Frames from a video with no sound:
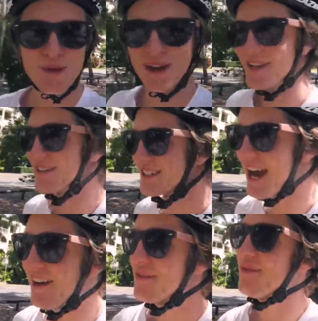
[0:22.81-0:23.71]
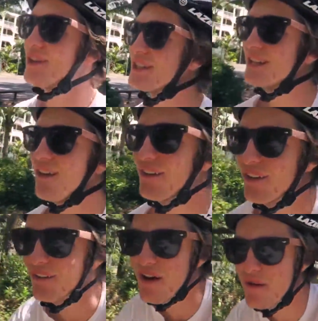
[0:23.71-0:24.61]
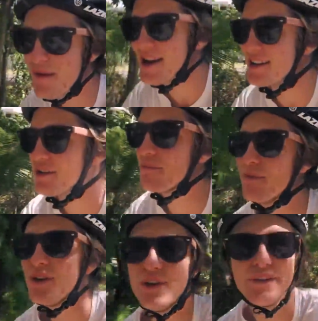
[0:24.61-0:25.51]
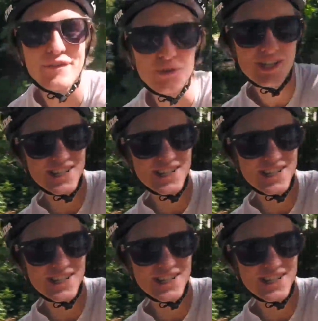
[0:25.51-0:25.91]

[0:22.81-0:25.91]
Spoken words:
guys, what's happening, what's going on? Welcome back to a beautiful